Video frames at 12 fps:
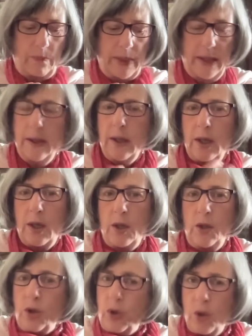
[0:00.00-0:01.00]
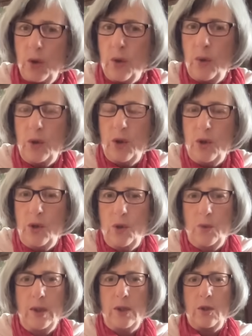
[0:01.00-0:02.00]
but you knew you
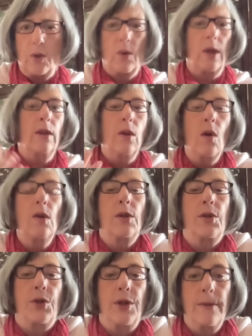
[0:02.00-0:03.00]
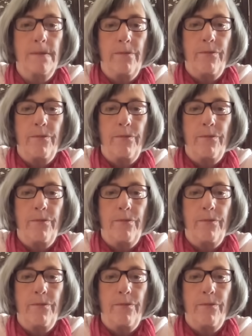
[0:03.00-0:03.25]
knew it, you acknowledged it,